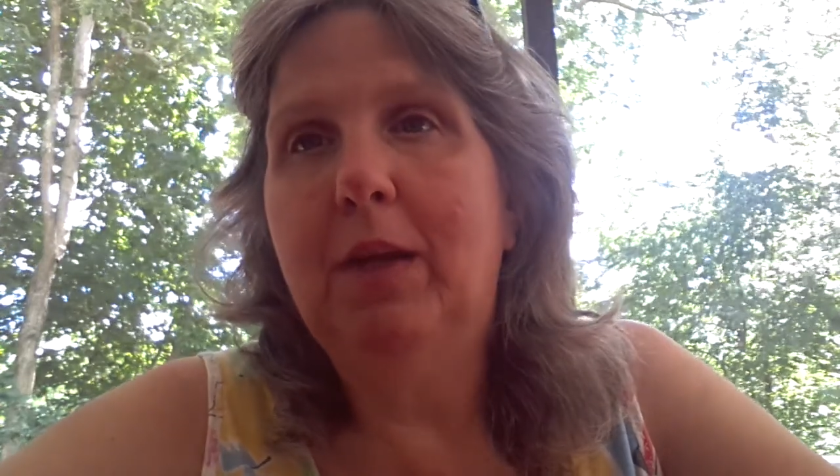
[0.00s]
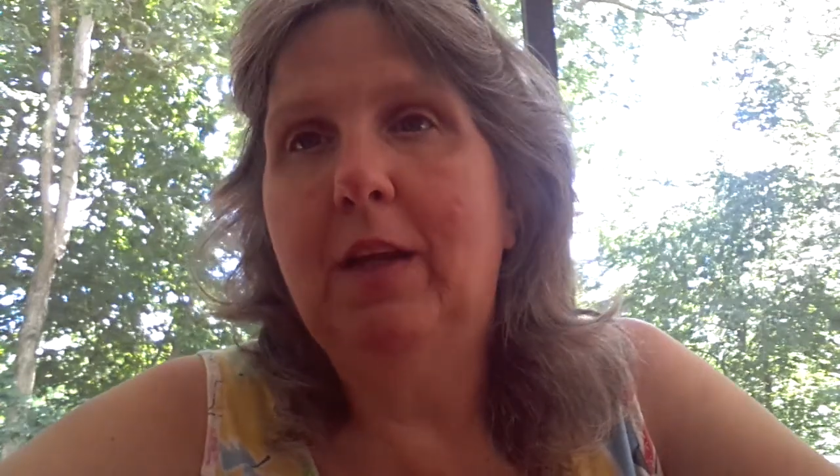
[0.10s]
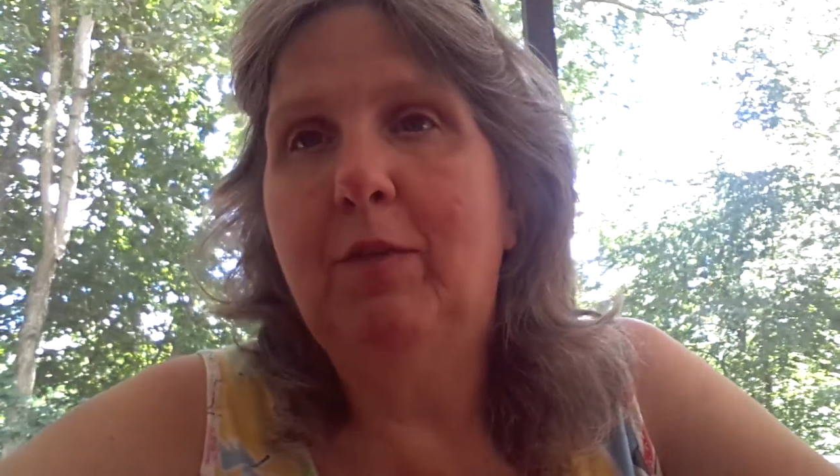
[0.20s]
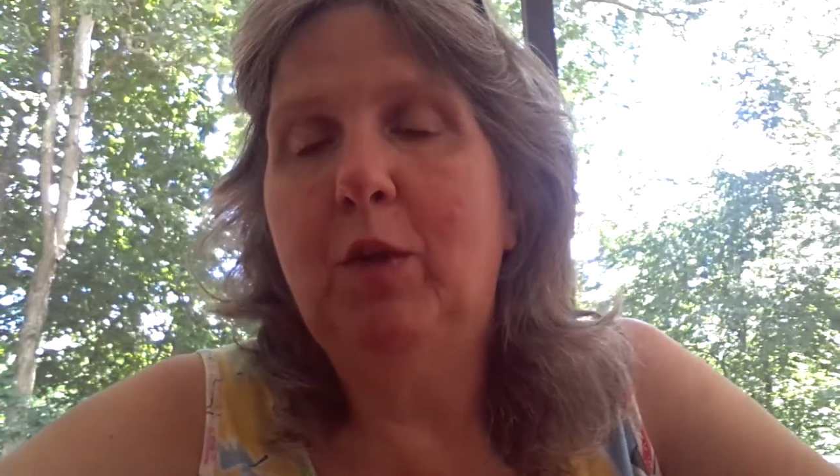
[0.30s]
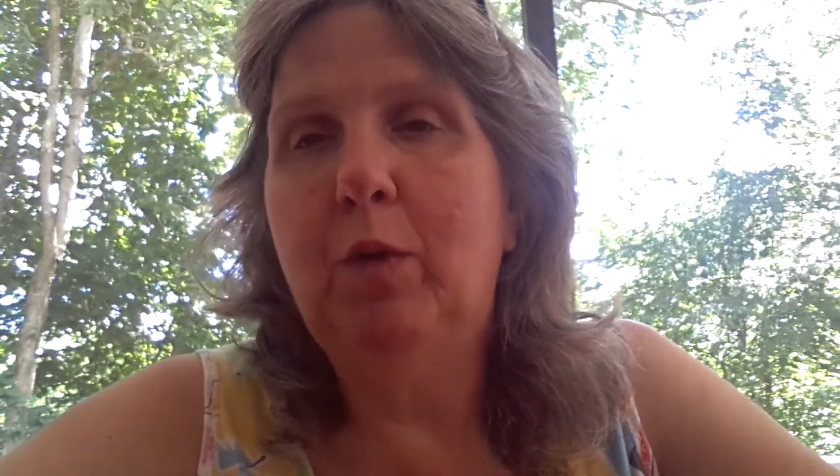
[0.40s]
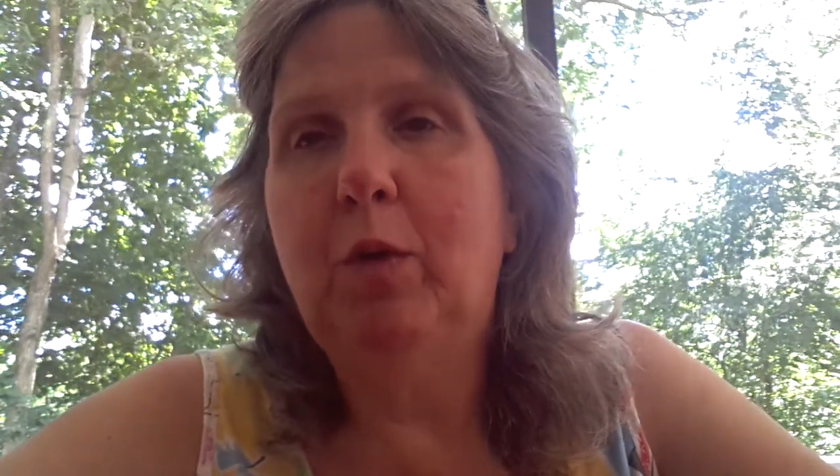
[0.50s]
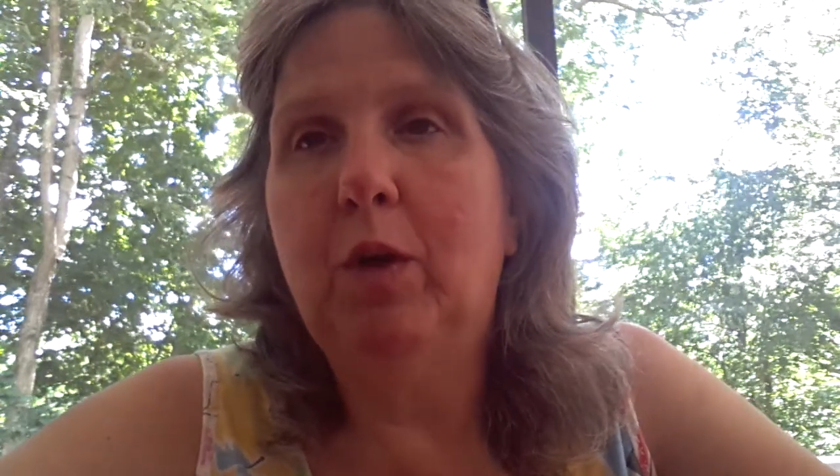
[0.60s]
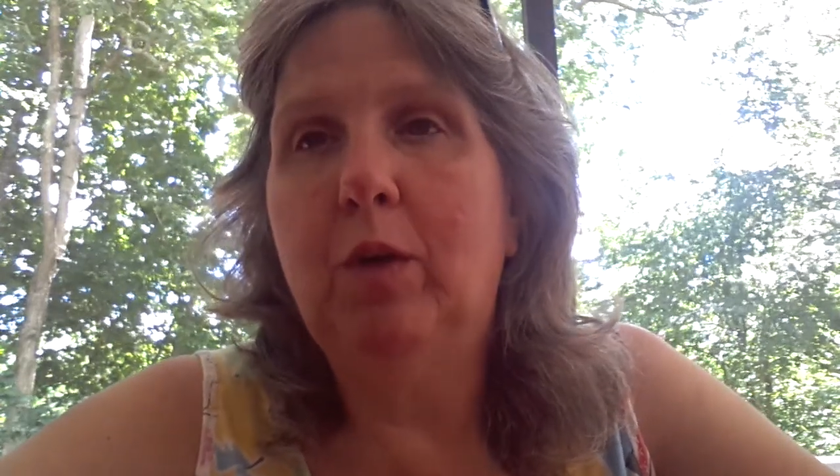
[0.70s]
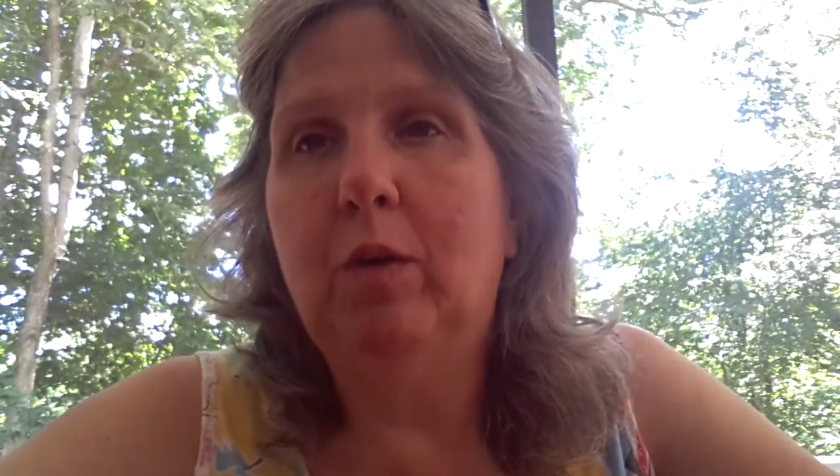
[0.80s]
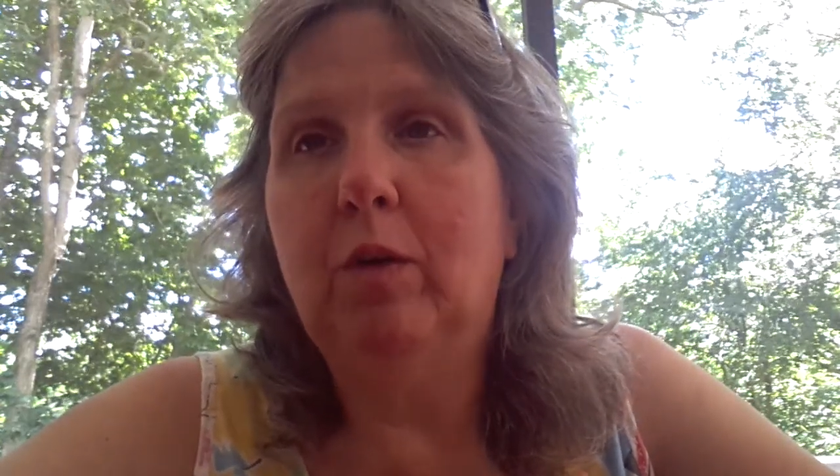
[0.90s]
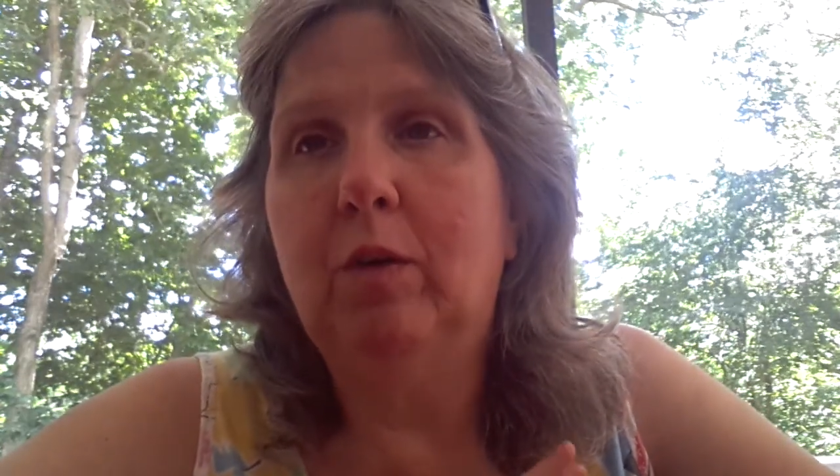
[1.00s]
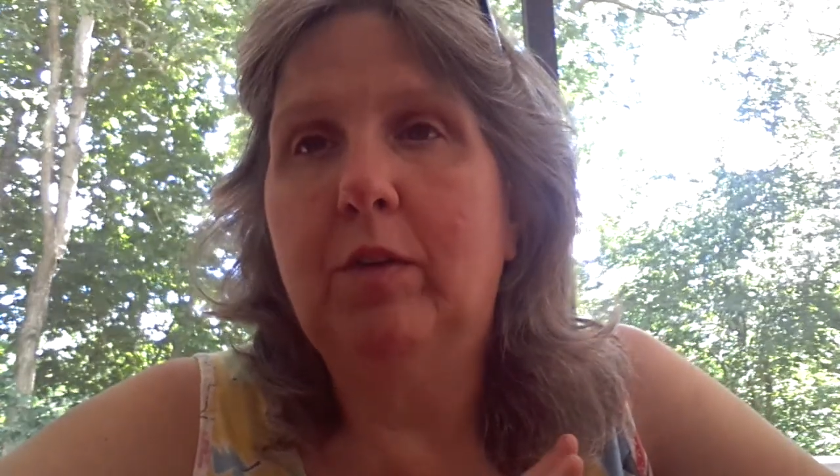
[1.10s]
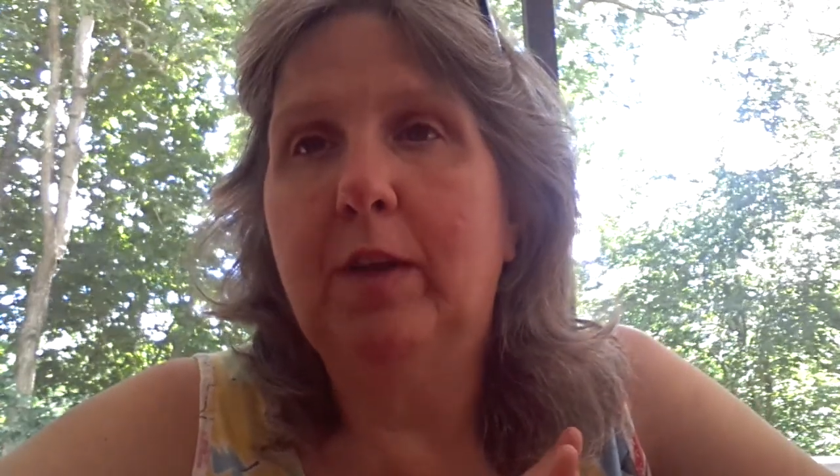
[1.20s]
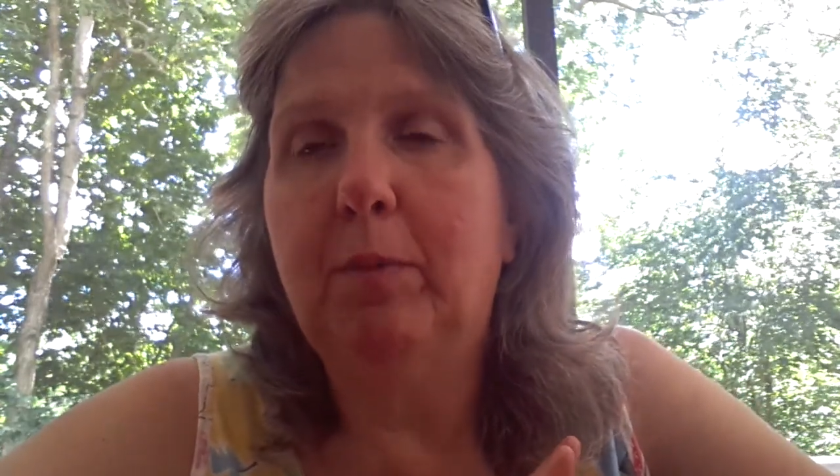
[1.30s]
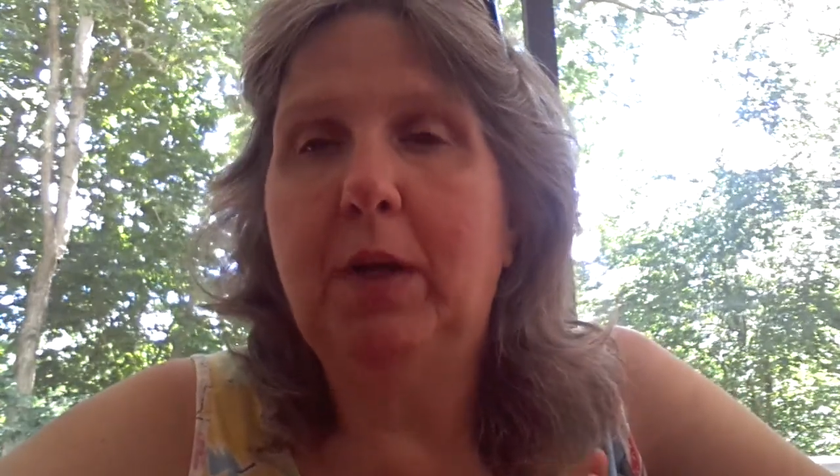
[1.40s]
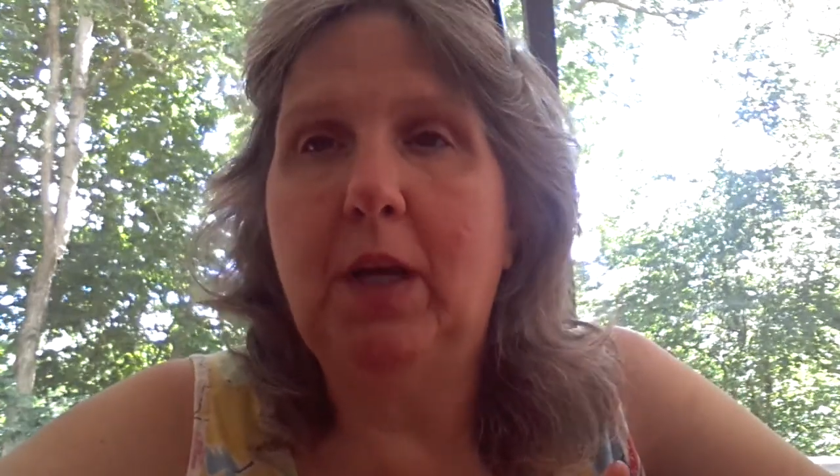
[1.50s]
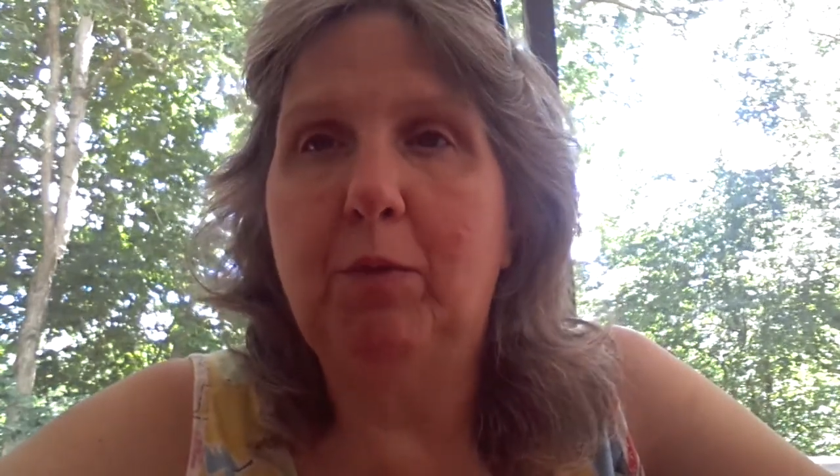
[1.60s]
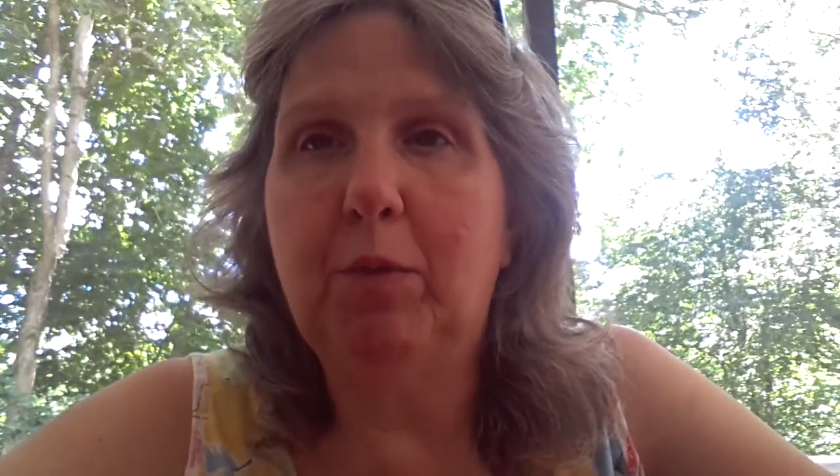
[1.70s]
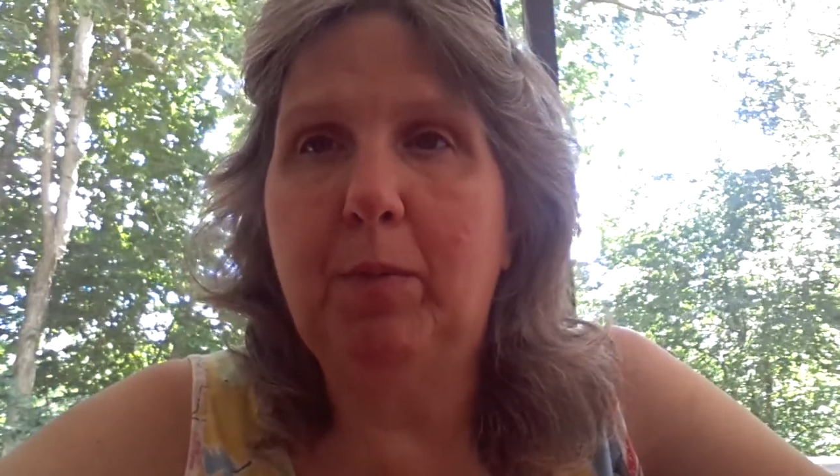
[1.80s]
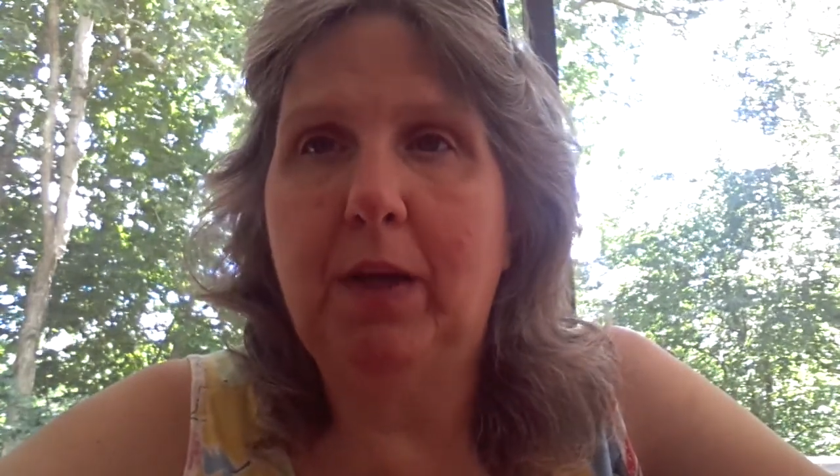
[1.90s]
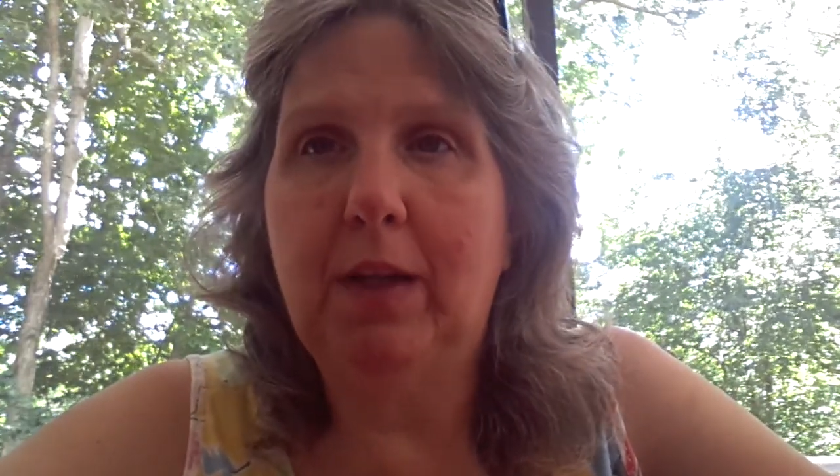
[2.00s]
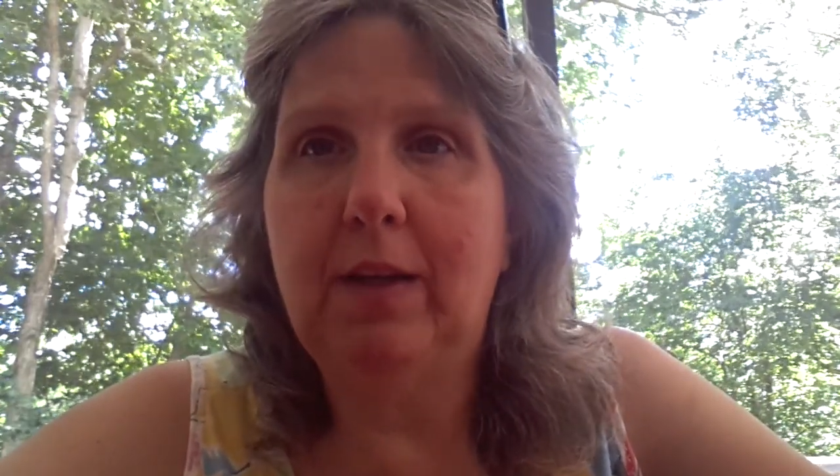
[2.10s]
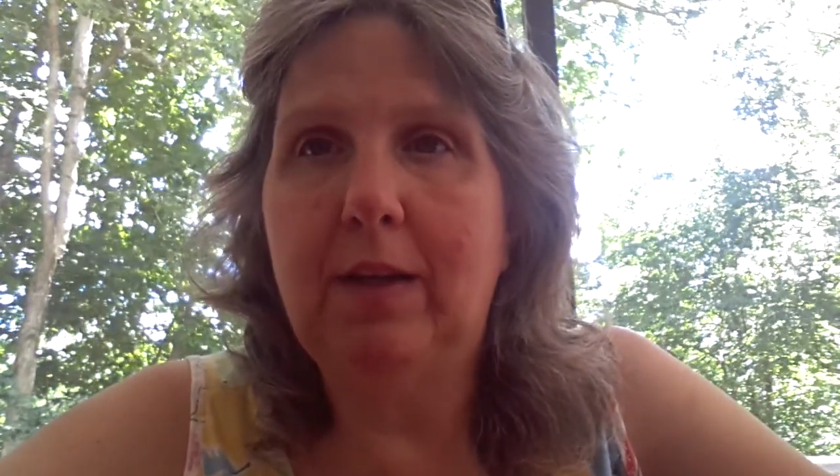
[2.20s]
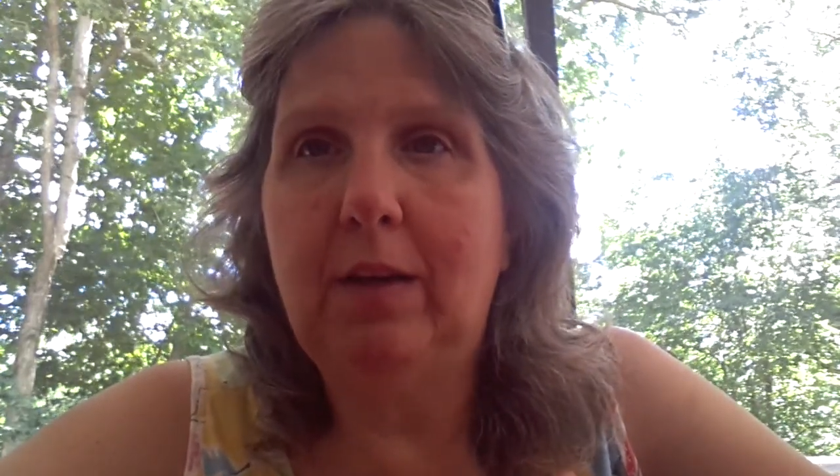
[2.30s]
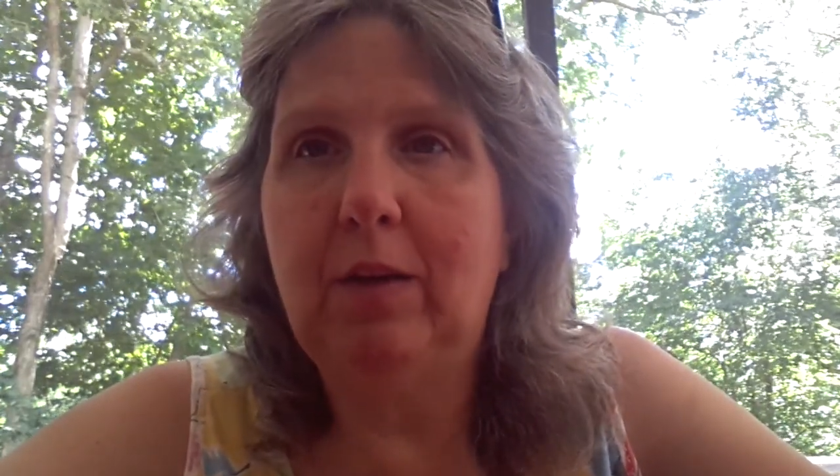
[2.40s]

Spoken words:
If you Google Simply Homespun,